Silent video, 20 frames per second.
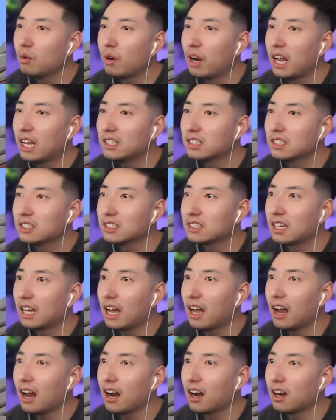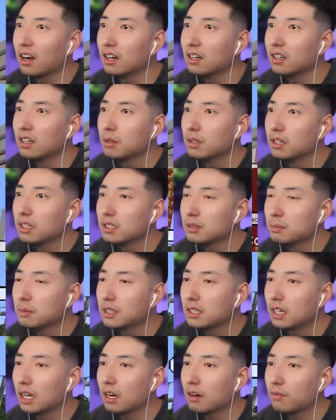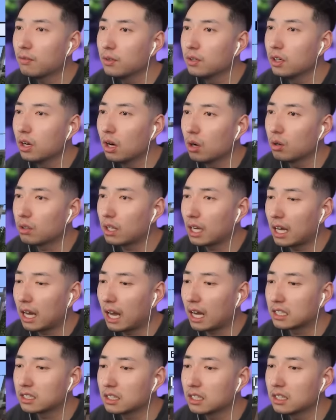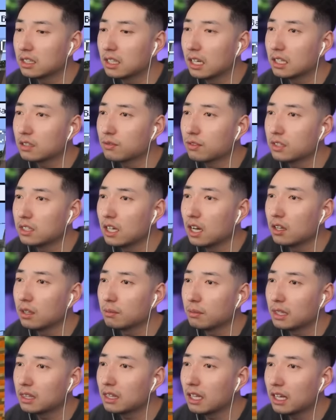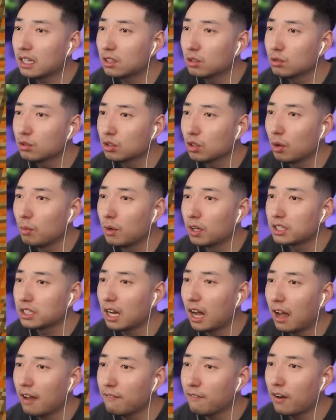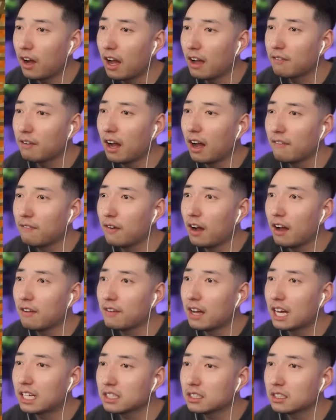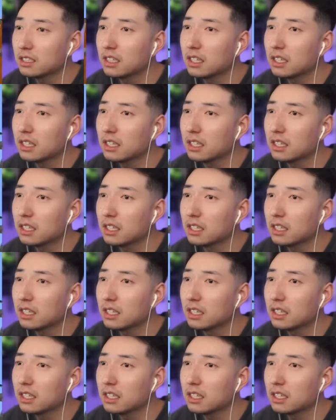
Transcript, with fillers: Rage is scared. Please be careful. Okay, Ashley, thanks for telling me. Thank you so much. High five. High five, Ashley.